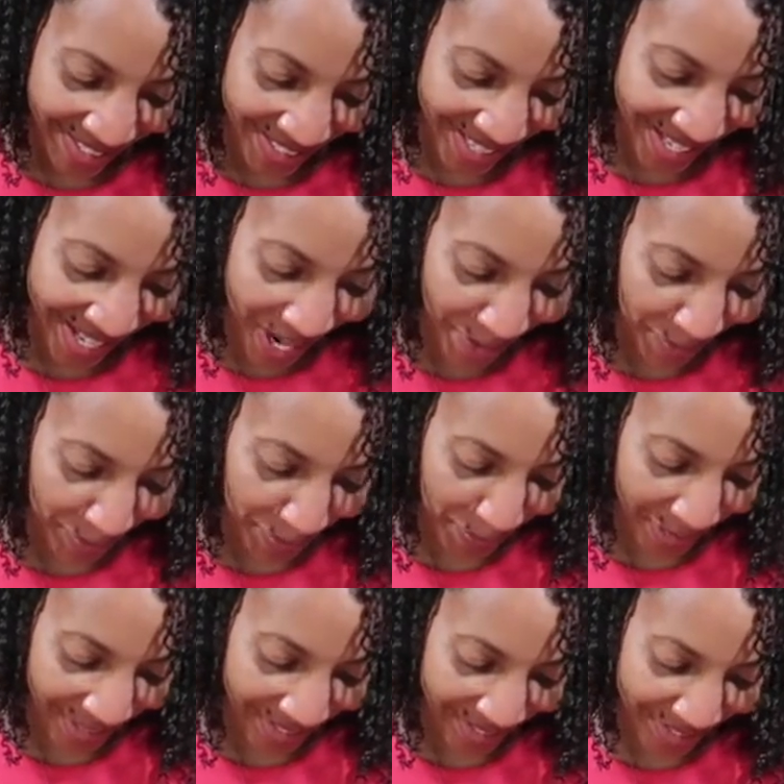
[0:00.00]
that I was
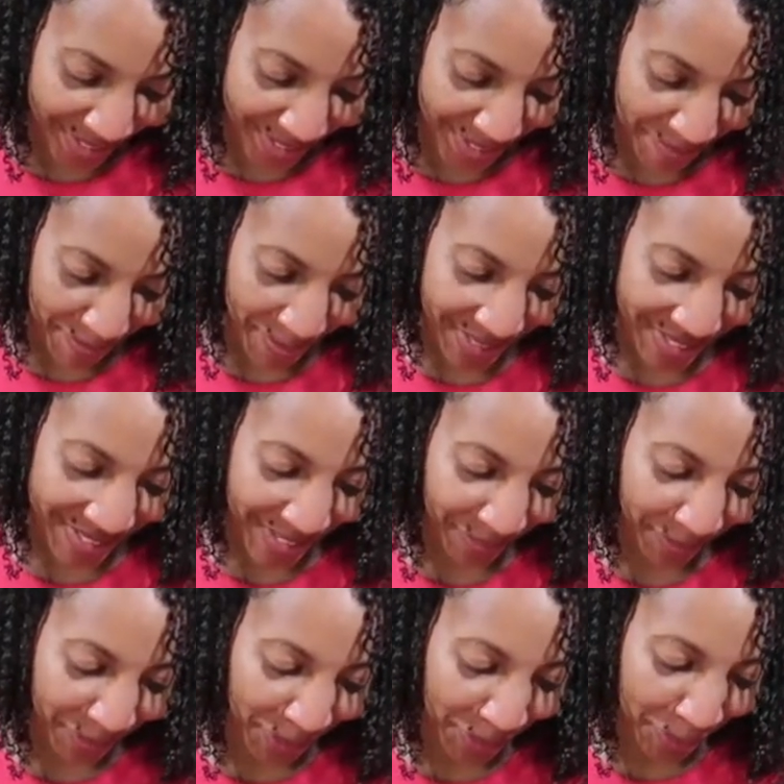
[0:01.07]
making
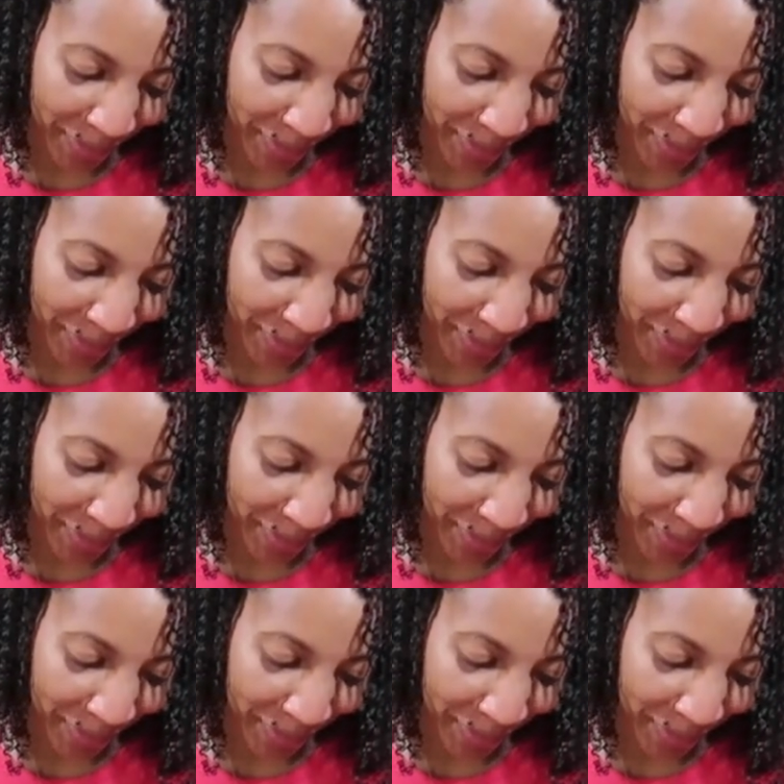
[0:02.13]
myself 2